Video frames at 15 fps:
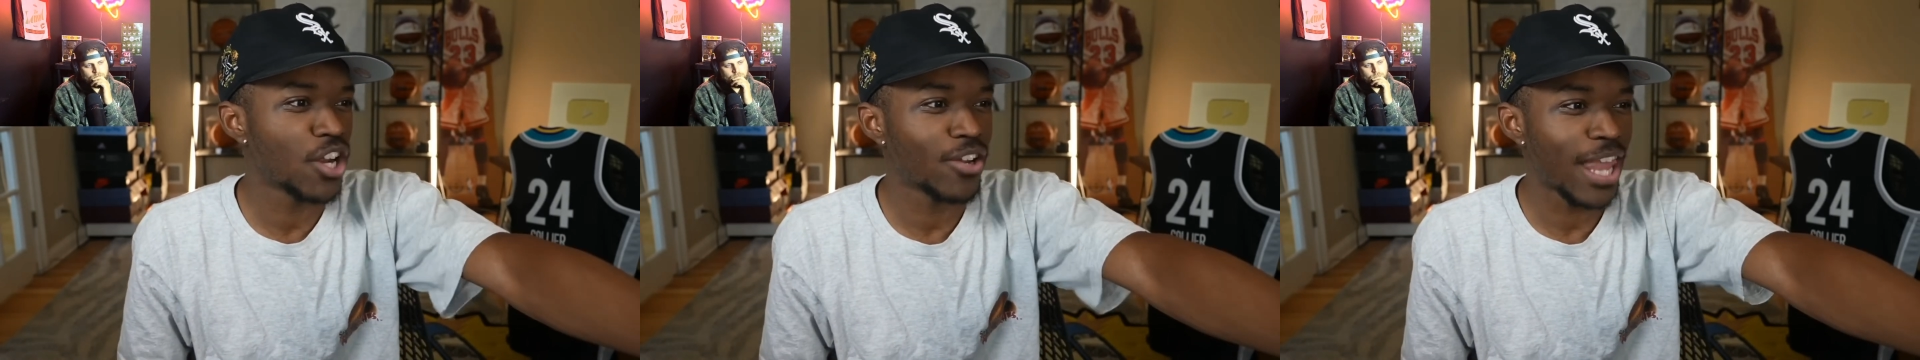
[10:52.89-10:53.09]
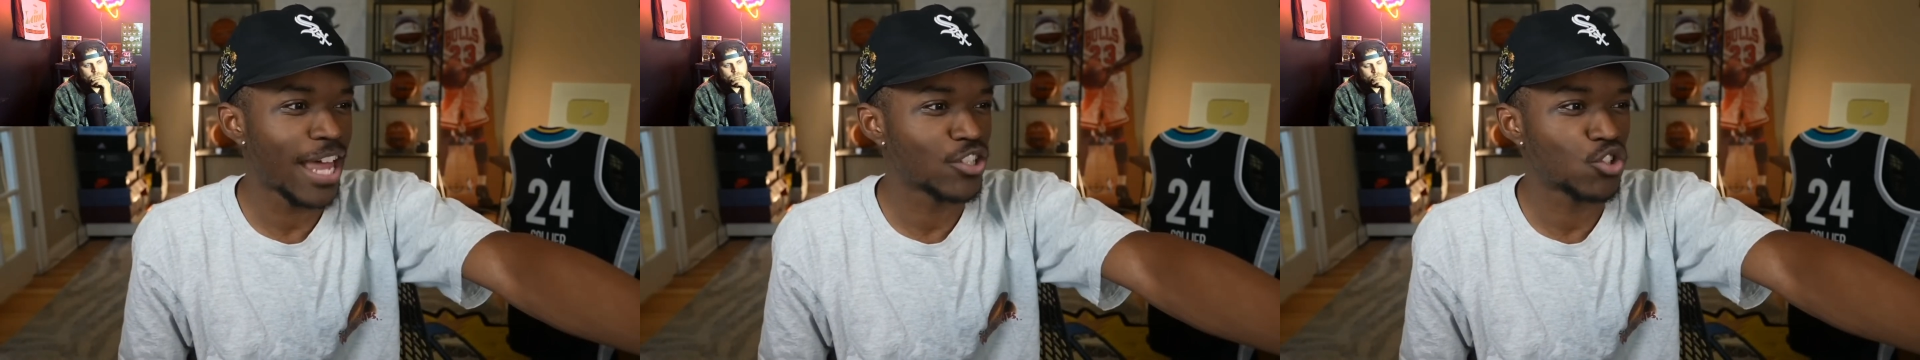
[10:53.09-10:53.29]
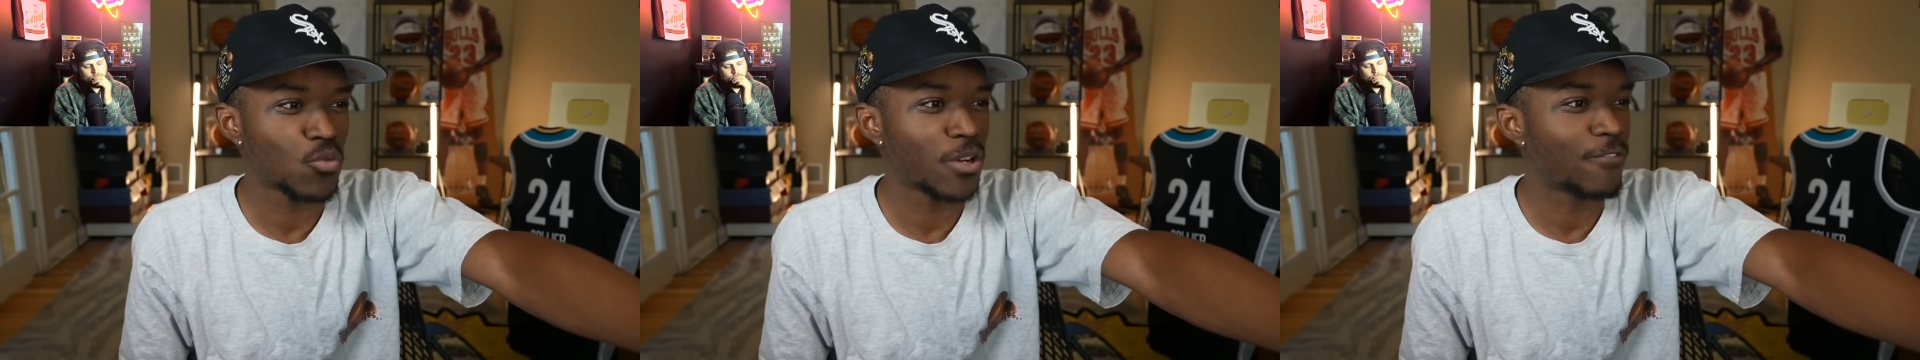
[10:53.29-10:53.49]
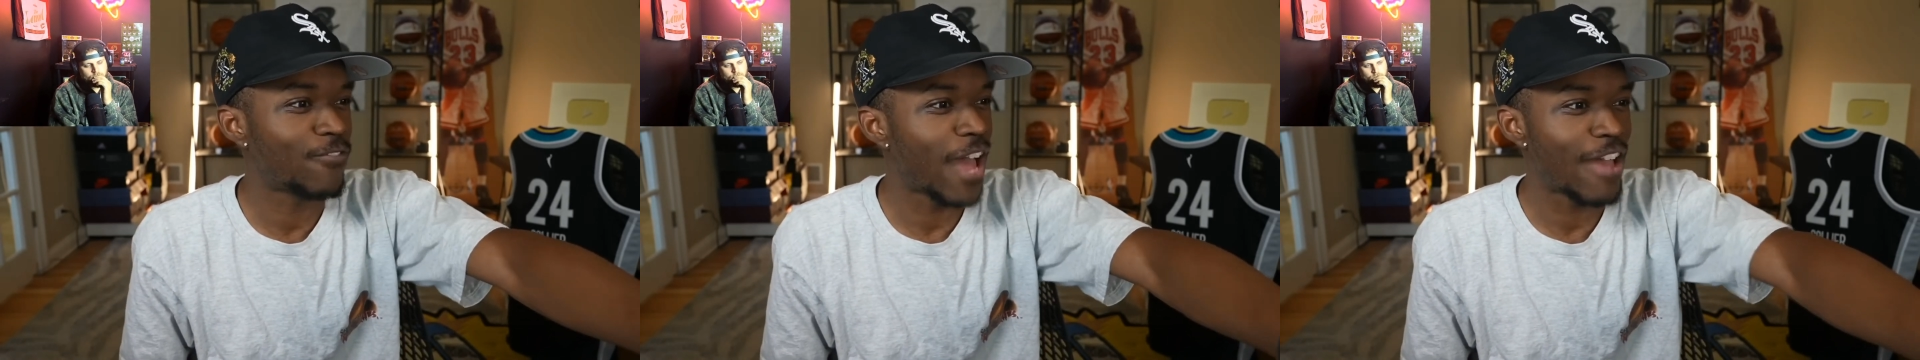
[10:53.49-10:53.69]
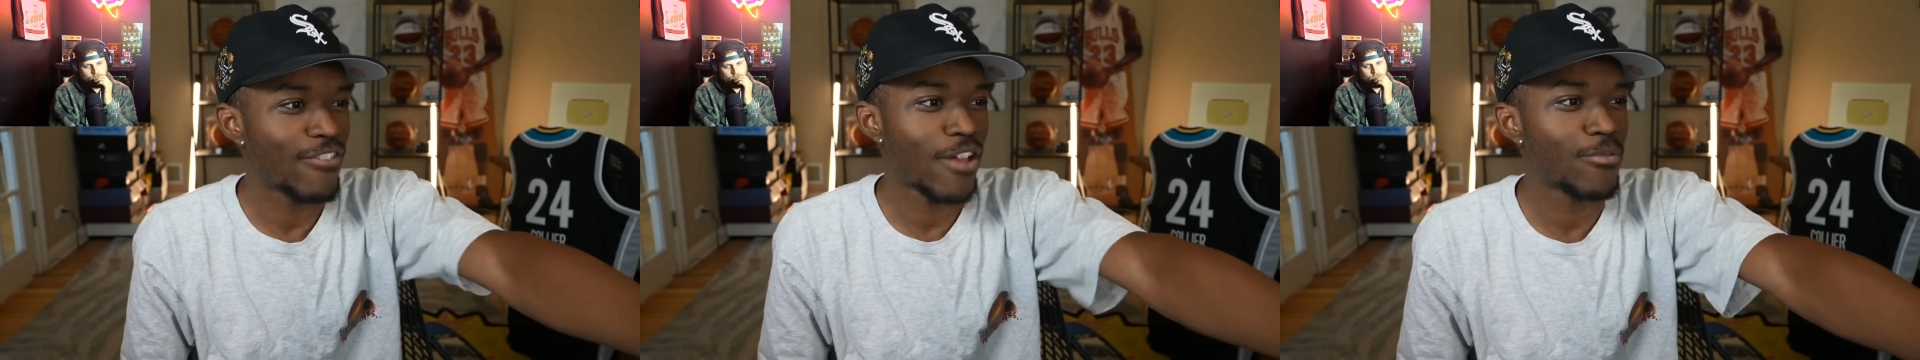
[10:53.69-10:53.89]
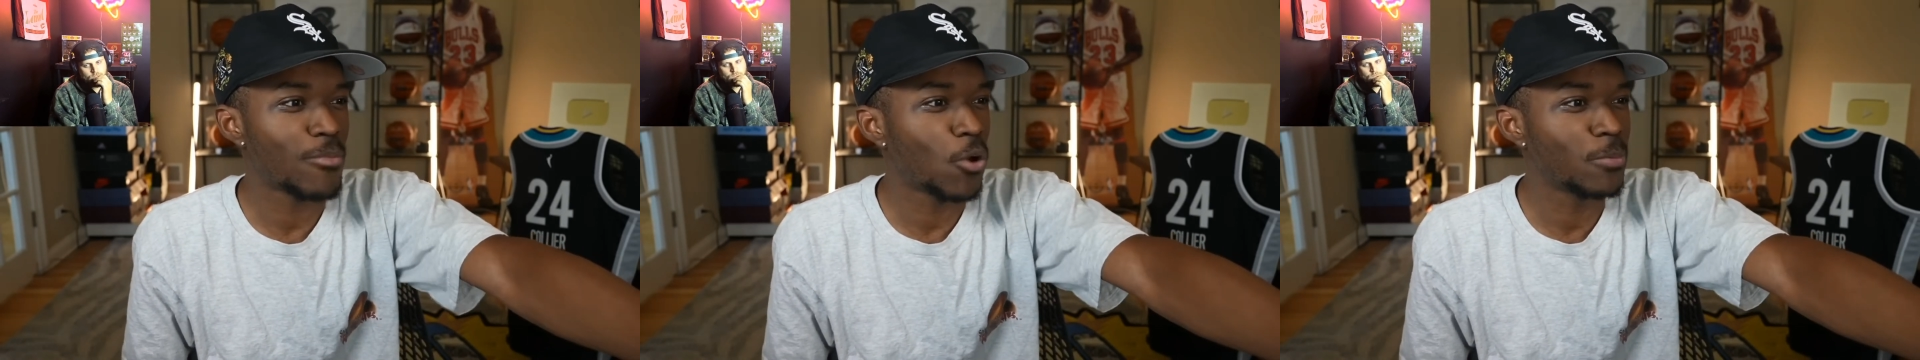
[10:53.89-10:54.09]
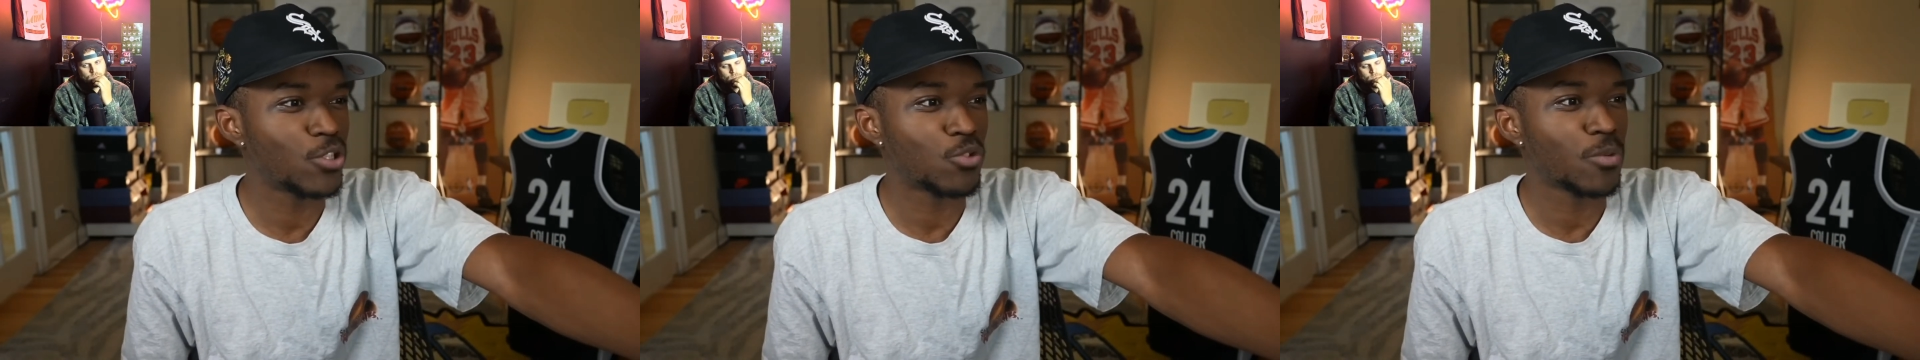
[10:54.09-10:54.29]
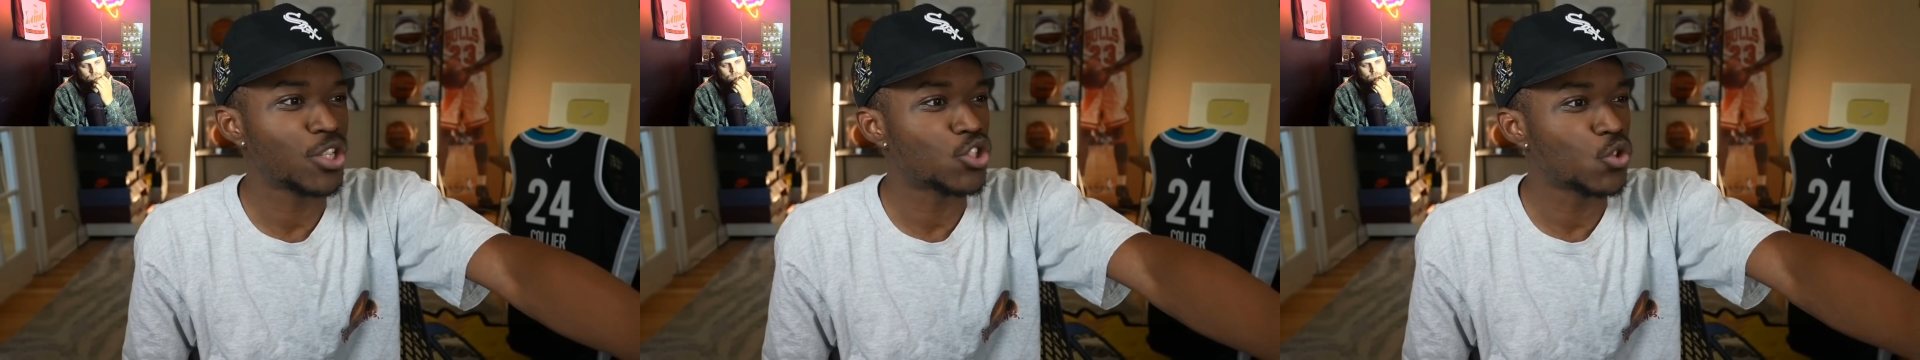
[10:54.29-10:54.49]
Jared Lowry is 25, Evan Mobley
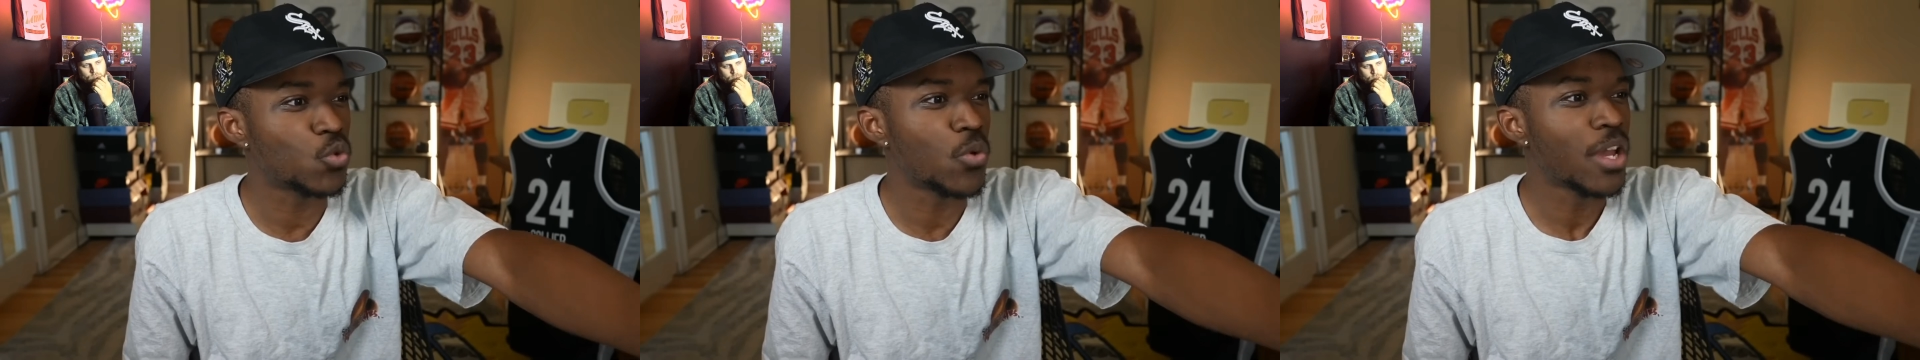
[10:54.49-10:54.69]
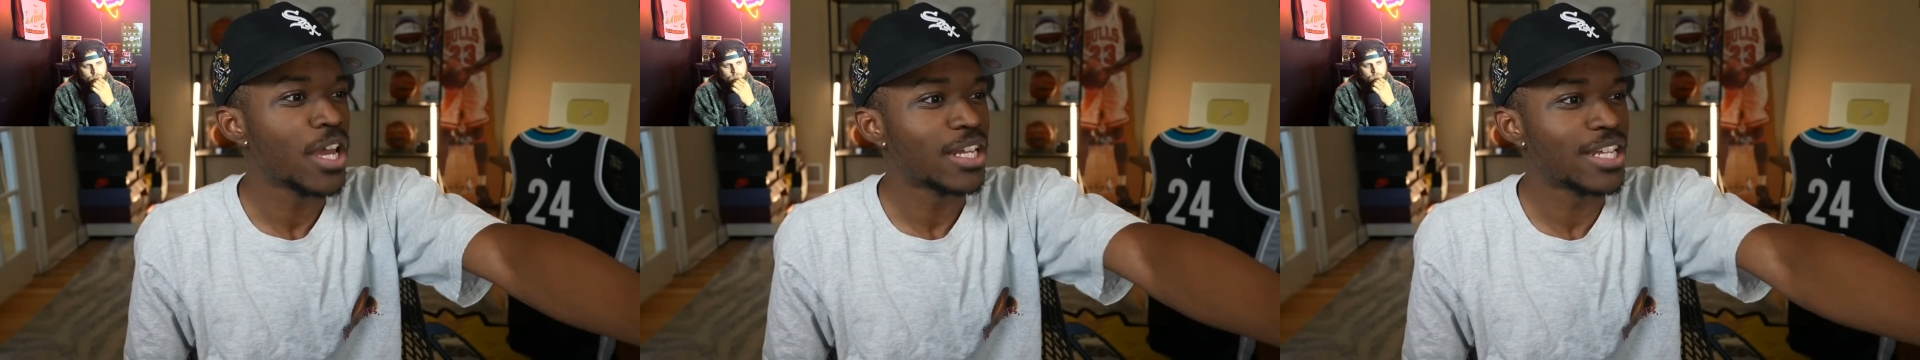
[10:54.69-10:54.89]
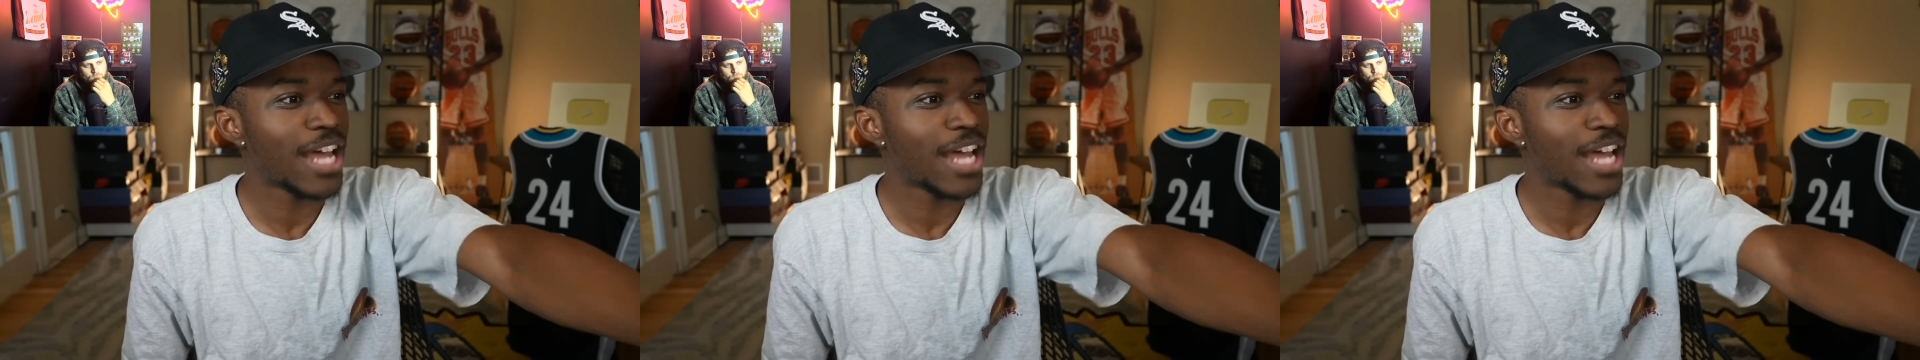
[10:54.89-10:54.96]
is 22,